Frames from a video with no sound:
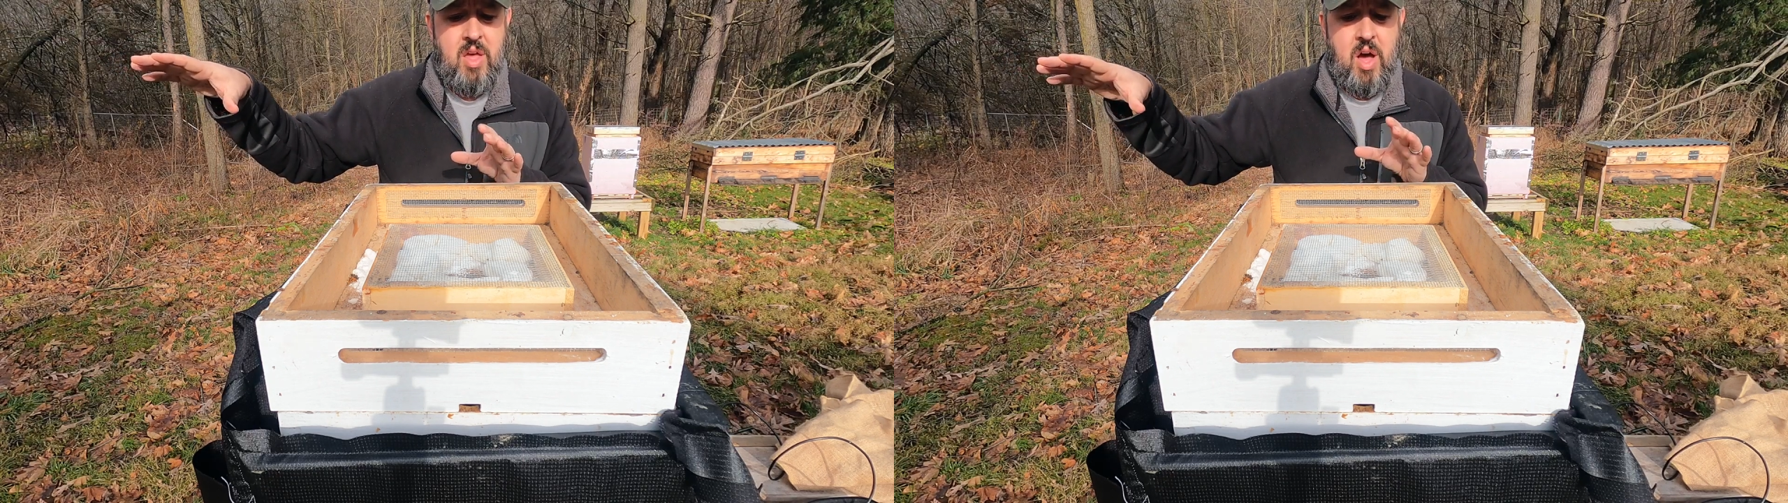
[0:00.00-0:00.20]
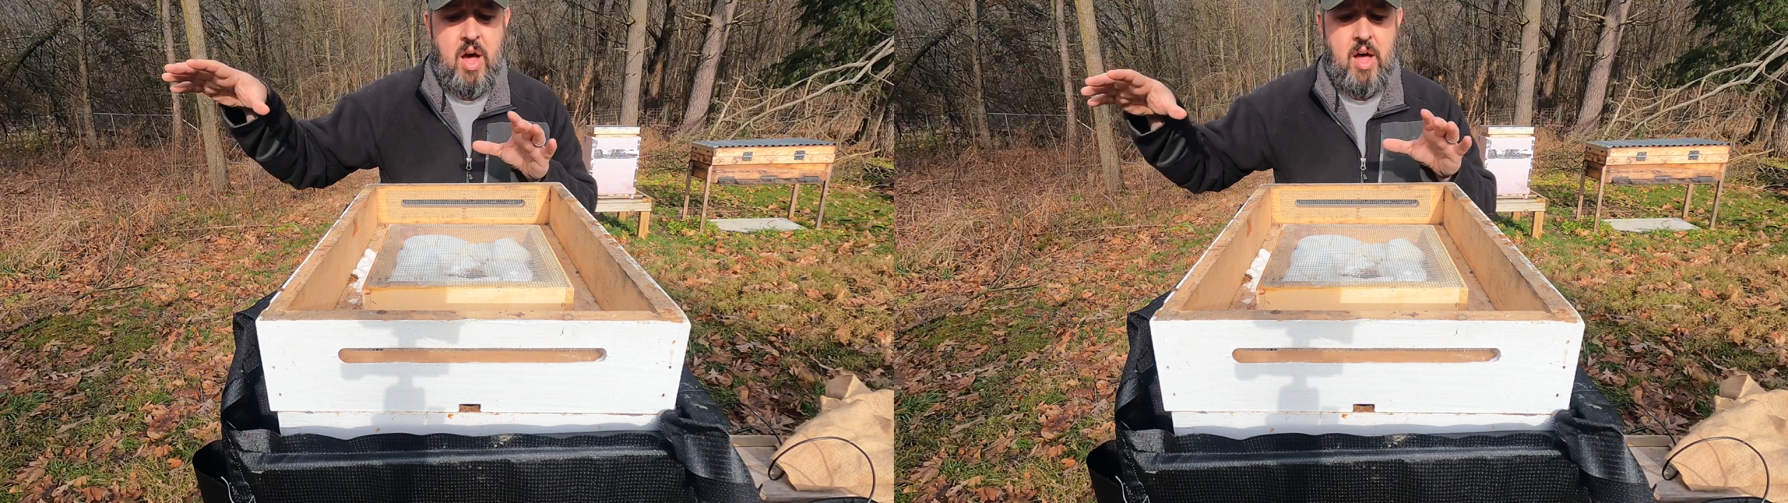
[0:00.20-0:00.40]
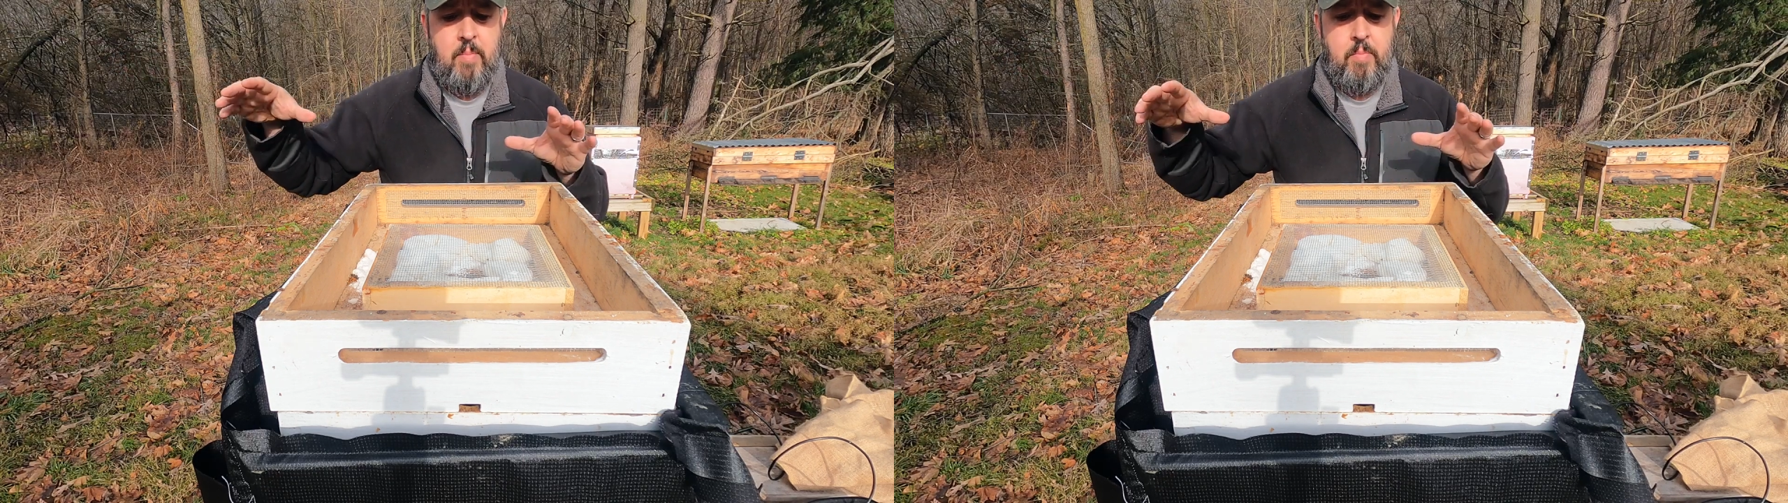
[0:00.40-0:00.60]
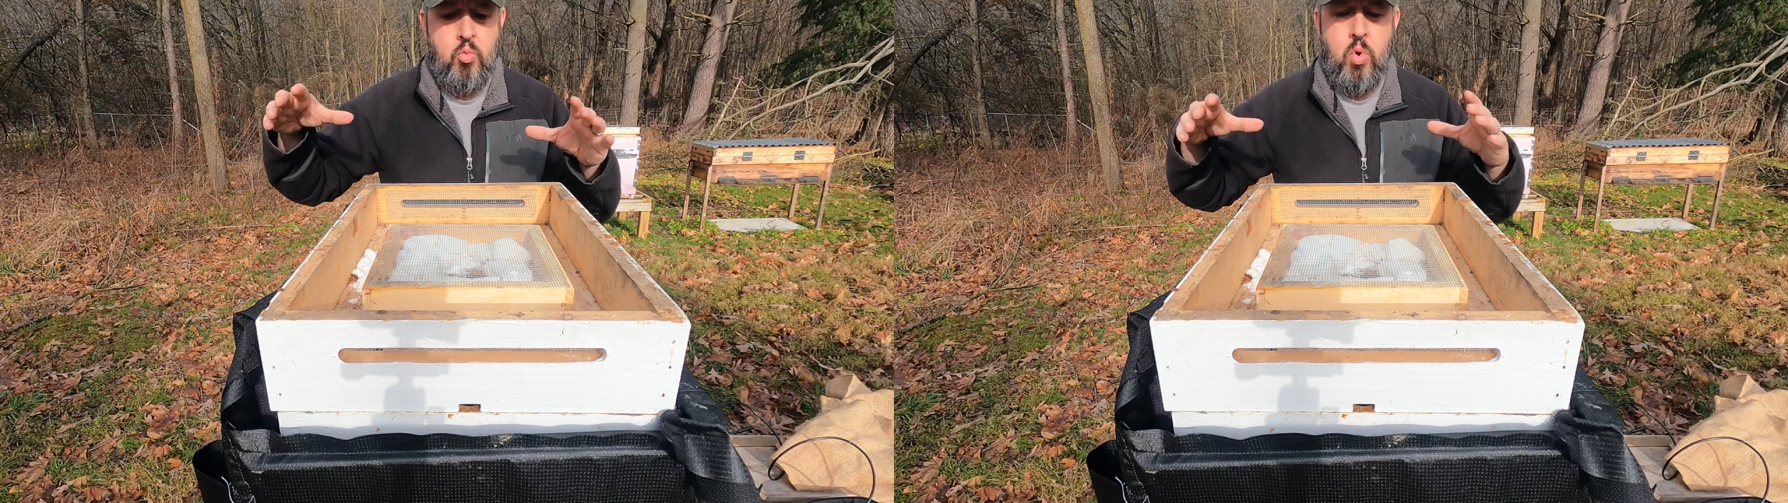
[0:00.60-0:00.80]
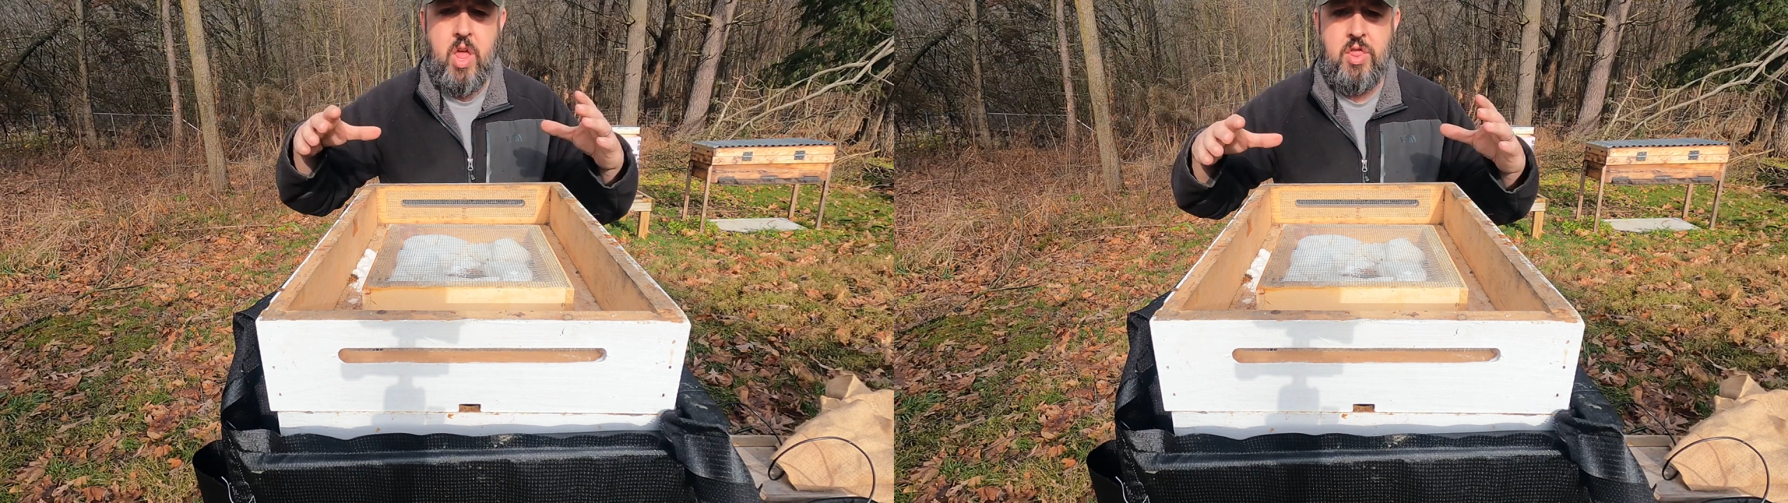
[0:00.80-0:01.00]

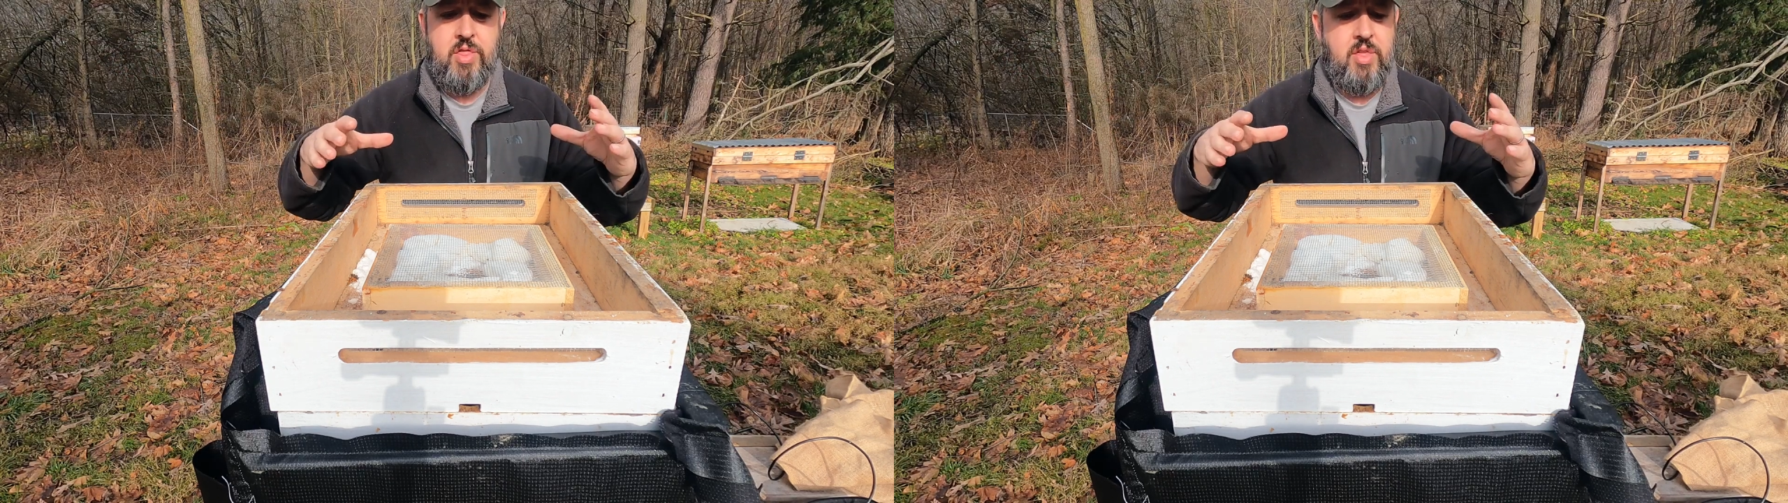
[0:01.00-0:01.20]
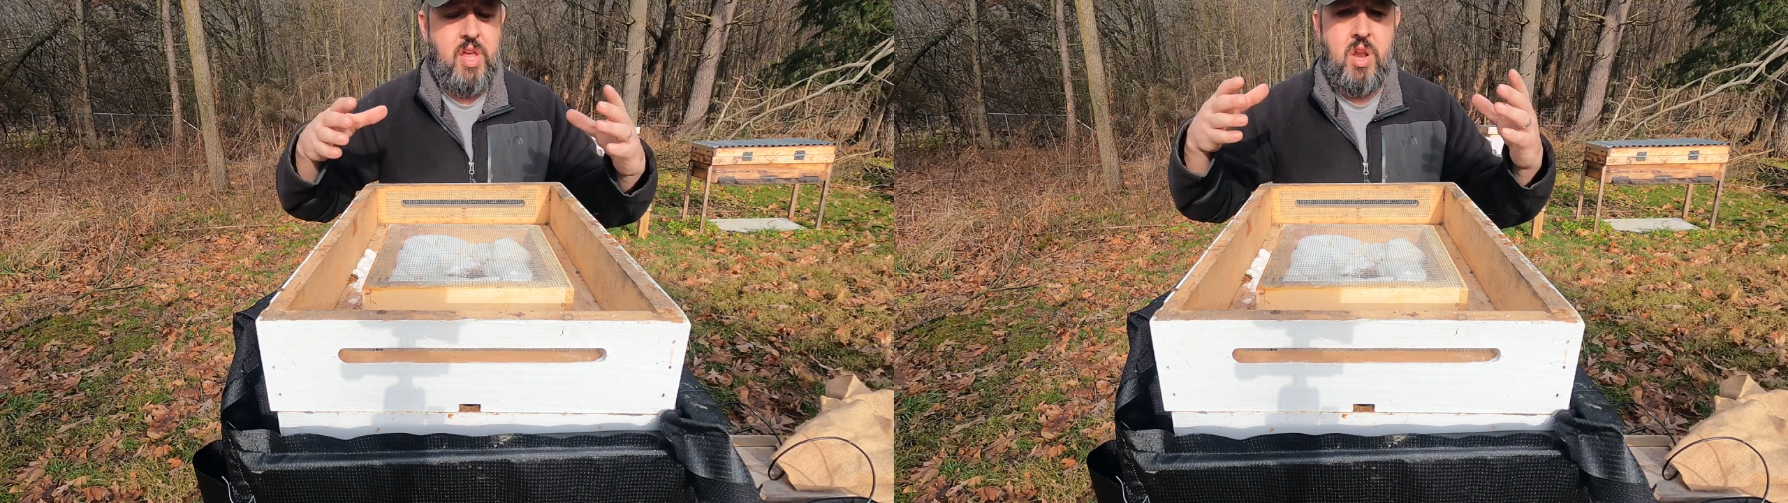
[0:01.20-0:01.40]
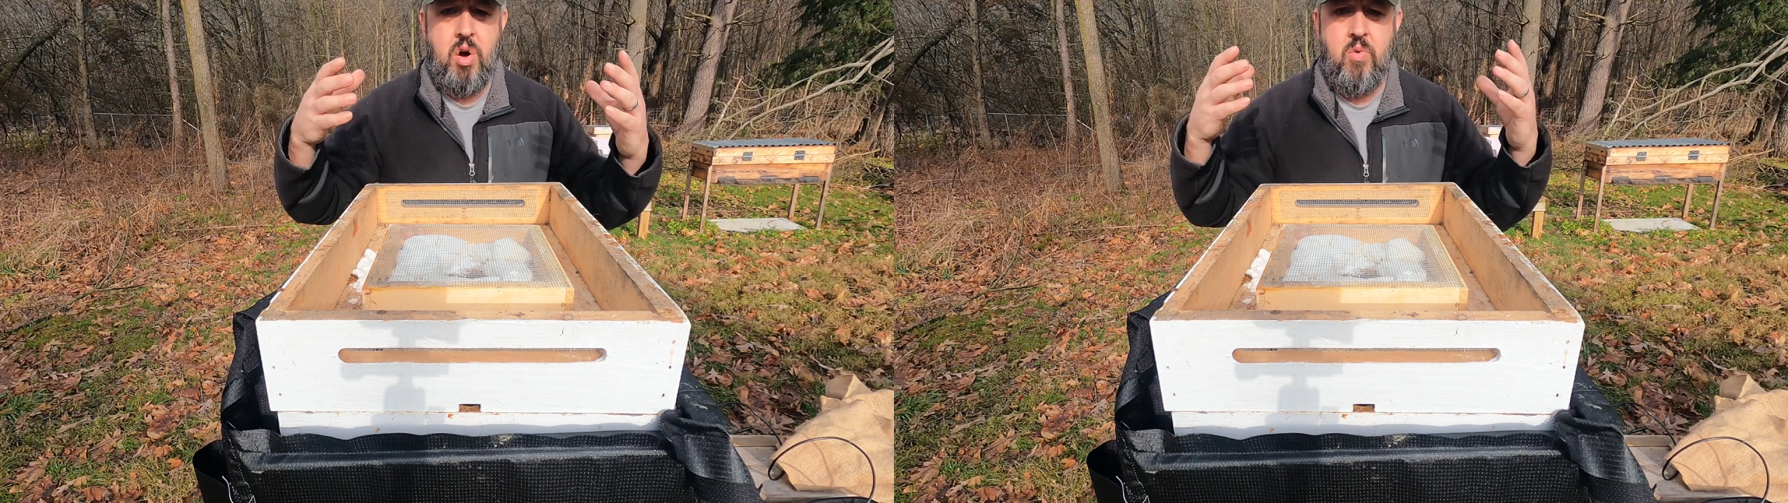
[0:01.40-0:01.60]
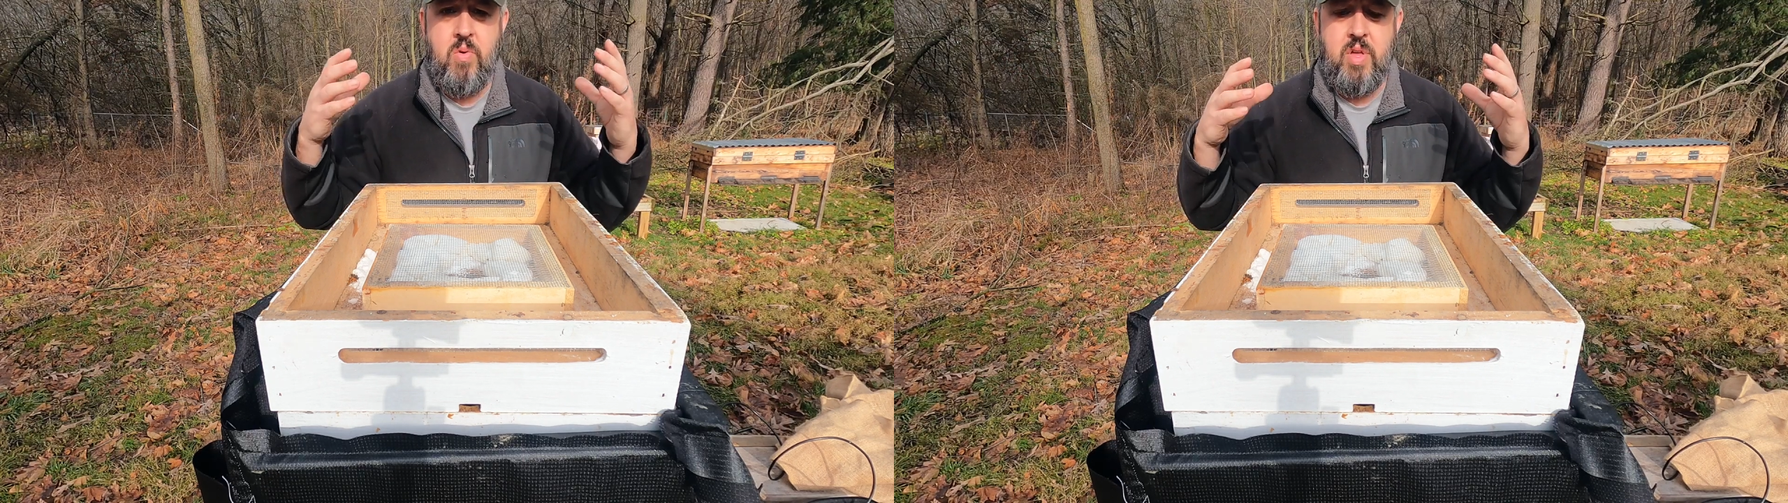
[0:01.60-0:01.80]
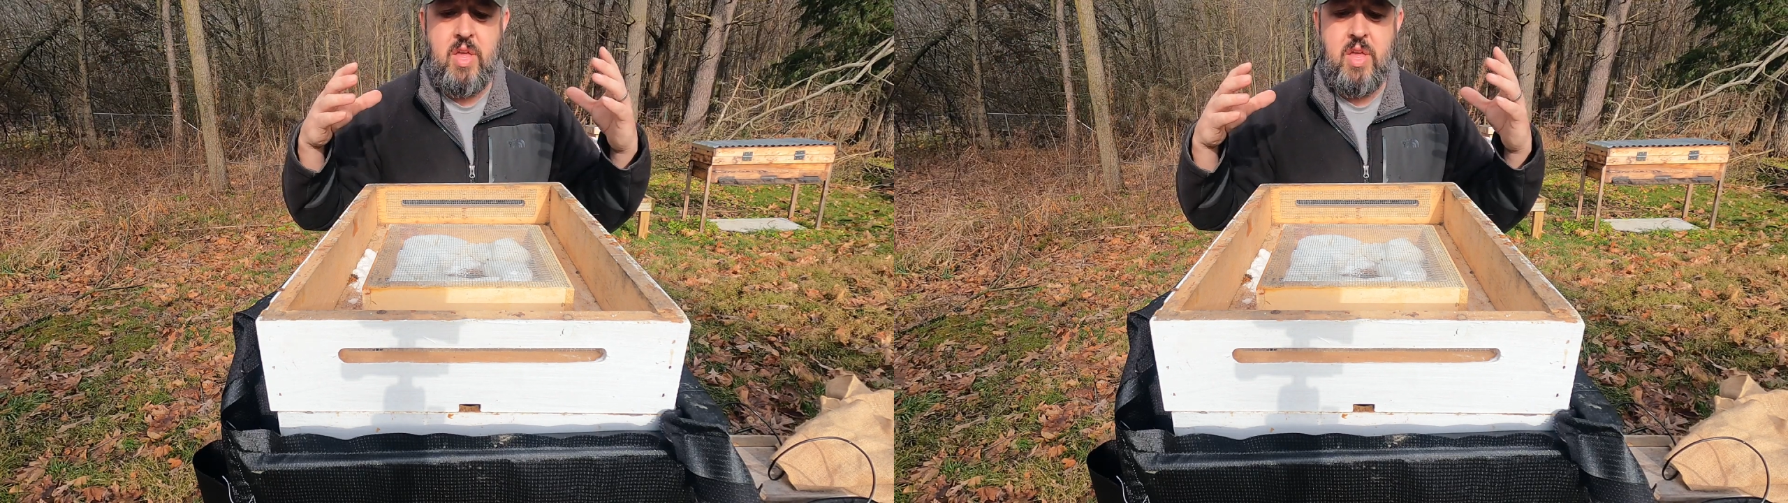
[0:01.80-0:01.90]
um, with, you know,